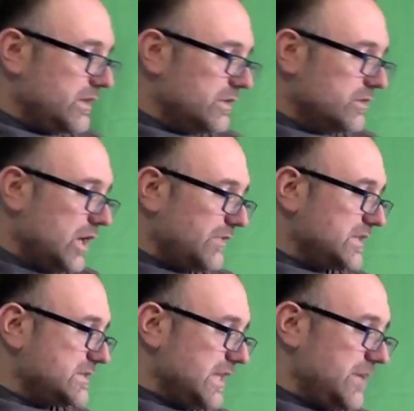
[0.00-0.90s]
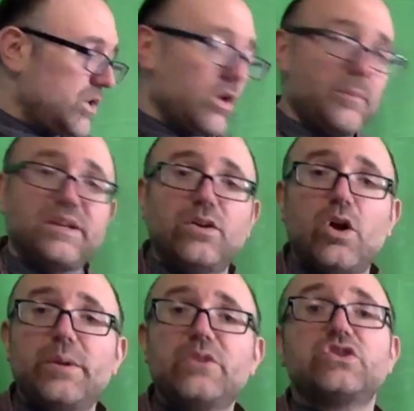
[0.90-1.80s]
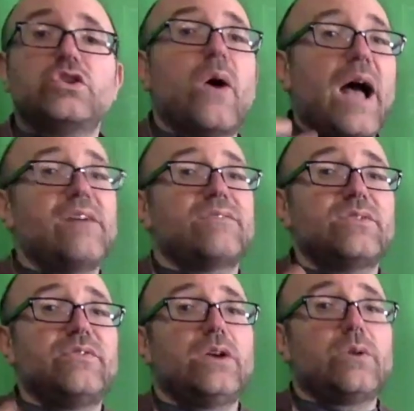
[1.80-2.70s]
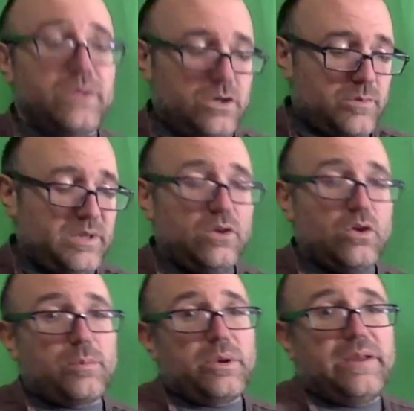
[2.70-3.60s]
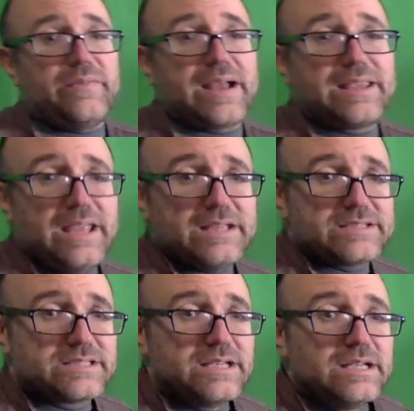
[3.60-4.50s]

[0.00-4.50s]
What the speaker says: not the same common denominator, so you have to figure out the common denominator in that case.